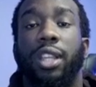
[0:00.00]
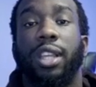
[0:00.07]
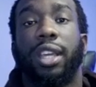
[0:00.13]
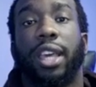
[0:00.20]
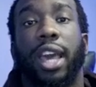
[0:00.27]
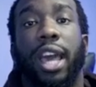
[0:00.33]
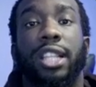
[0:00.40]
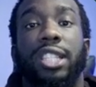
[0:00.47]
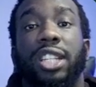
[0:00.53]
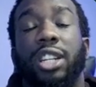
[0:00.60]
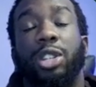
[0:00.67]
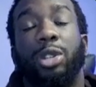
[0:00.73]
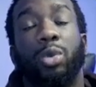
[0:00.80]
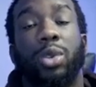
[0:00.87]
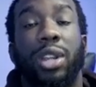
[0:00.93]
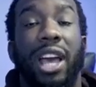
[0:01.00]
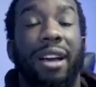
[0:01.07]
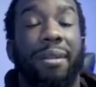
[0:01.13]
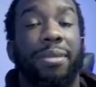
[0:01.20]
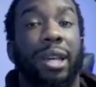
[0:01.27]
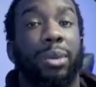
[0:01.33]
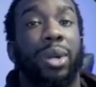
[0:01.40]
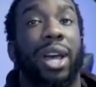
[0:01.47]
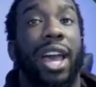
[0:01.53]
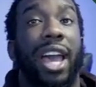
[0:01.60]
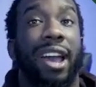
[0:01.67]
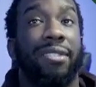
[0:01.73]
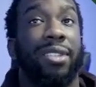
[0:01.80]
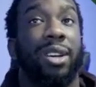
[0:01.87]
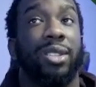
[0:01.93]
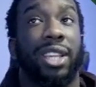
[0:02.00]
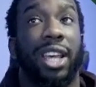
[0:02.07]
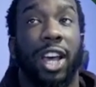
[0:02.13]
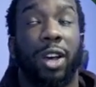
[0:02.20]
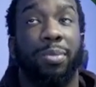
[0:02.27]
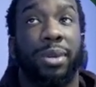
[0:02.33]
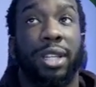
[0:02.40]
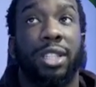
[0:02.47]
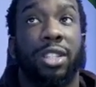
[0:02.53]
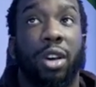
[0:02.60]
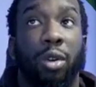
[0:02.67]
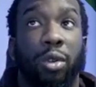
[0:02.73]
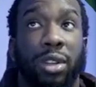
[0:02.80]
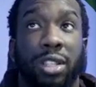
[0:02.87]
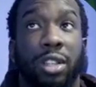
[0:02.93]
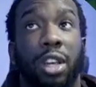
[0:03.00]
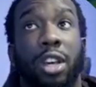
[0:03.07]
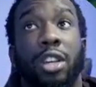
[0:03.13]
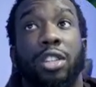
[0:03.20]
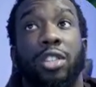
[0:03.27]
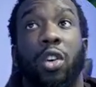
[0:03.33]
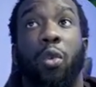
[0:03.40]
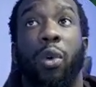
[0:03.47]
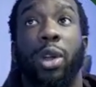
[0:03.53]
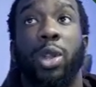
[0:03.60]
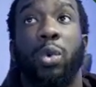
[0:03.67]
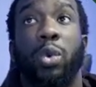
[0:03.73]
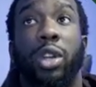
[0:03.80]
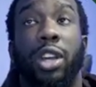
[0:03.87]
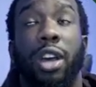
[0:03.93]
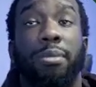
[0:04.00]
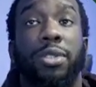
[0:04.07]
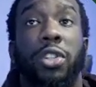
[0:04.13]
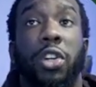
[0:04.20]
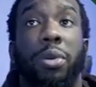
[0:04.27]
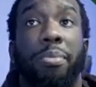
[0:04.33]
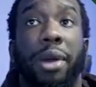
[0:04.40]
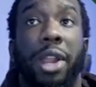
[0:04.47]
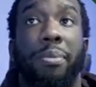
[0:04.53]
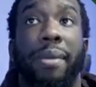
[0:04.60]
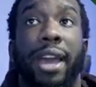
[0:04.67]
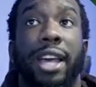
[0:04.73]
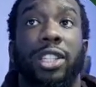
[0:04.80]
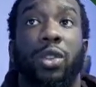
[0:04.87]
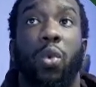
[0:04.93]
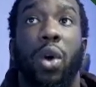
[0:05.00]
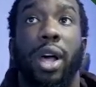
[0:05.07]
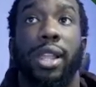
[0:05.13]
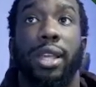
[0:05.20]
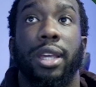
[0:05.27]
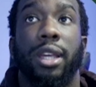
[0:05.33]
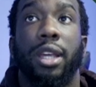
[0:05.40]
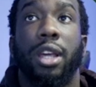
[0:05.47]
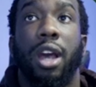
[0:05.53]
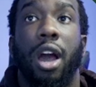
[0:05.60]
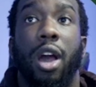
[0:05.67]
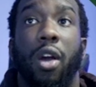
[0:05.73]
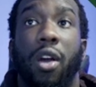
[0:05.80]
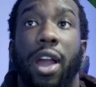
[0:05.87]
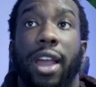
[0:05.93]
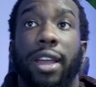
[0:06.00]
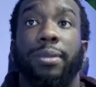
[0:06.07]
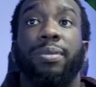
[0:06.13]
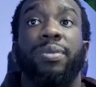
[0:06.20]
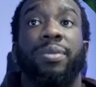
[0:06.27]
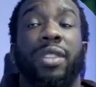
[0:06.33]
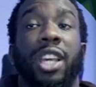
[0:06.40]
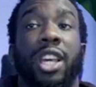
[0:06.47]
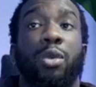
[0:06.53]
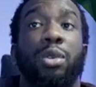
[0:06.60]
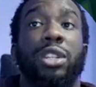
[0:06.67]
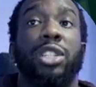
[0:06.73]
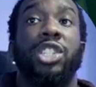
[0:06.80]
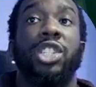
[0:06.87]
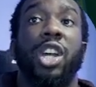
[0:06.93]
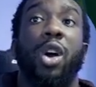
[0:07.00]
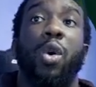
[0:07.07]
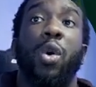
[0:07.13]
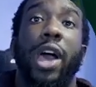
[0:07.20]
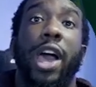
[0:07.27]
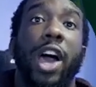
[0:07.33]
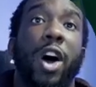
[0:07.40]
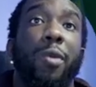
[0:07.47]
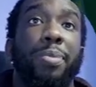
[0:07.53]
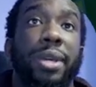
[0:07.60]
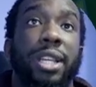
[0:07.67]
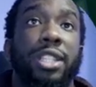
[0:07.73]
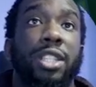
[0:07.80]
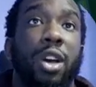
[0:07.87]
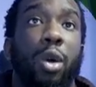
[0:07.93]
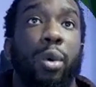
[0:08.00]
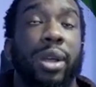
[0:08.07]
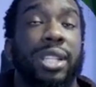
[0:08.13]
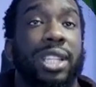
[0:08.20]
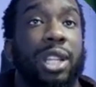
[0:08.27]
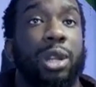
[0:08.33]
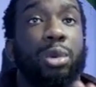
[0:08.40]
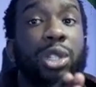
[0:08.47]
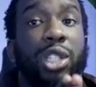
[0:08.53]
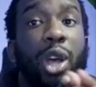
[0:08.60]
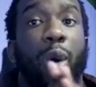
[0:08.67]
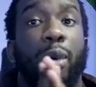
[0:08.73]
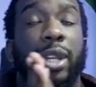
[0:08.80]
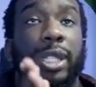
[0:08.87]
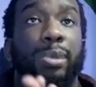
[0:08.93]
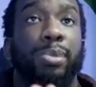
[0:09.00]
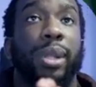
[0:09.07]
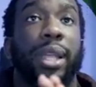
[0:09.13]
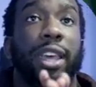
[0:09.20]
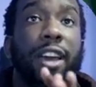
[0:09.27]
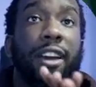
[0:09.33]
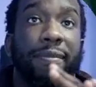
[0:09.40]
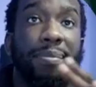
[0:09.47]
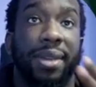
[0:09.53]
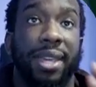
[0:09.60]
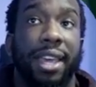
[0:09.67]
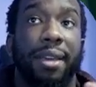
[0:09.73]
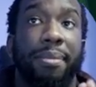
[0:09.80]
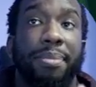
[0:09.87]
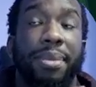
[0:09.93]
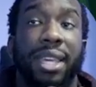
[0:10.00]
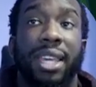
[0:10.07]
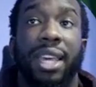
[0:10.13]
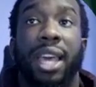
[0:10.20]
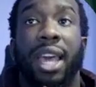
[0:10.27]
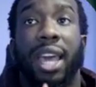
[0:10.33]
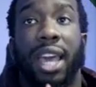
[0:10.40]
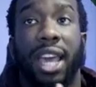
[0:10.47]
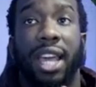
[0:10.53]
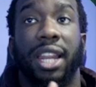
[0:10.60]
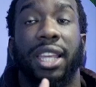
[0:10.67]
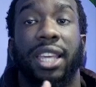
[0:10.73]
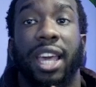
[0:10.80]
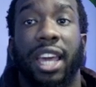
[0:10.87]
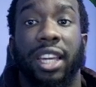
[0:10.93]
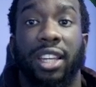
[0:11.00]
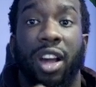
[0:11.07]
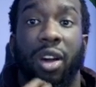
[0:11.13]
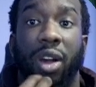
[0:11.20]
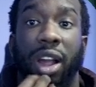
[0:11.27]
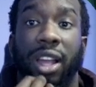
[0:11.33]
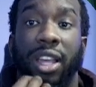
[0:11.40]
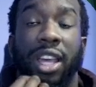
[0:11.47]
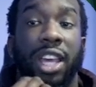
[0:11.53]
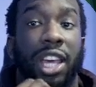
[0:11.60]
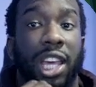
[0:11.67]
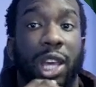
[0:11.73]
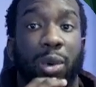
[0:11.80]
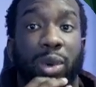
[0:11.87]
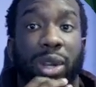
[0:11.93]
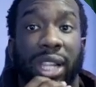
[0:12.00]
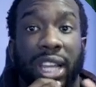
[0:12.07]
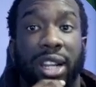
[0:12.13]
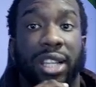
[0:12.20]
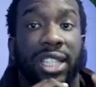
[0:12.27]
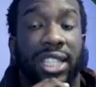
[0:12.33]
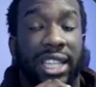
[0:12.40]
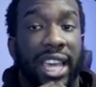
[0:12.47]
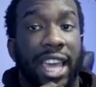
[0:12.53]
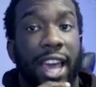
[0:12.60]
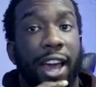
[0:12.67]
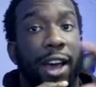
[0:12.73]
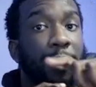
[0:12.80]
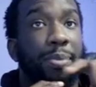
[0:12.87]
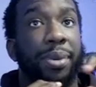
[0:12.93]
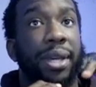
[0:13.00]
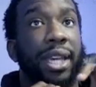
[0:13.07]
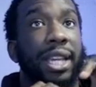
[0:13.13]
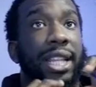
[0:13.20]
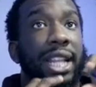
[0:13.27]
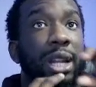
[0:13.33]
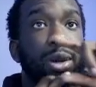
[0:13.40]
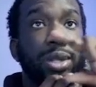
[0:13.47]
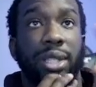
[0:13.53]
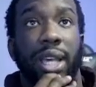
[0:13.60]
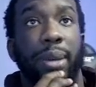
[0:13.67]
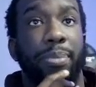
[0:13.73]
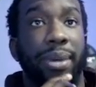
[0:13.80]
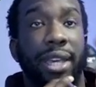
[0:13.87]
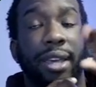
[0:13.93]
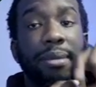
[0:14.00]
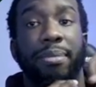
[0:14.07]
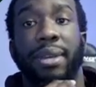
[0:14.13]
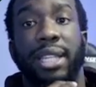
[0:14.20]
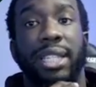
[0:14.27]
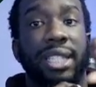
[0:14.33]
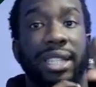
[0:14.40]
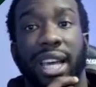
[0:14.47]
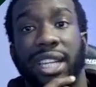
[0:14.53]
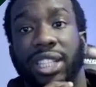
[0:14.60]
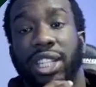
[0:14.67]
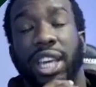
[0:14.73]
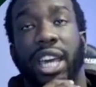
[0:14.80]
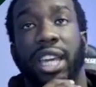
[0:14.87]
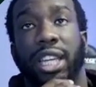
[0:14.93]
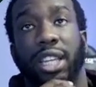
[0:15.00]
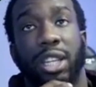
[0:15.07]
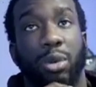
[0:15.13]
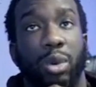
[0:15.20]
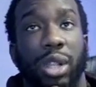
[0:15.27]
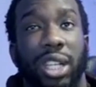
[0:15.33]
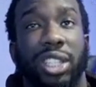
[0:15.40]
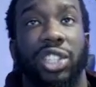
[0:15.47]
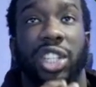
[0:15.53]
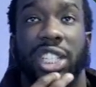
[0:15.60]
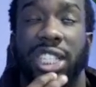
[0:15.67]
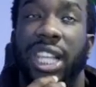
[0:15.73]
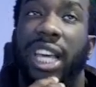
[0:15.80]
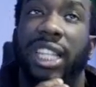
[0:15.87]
enter, and you will now be able to have those LP tokens. So when you would come to your MetaMask wallet, all right, it would show LP tokens, and it would show a split of BNB and cake. All right, it would literally say LP, and then it would say BNB/cake. It would look just like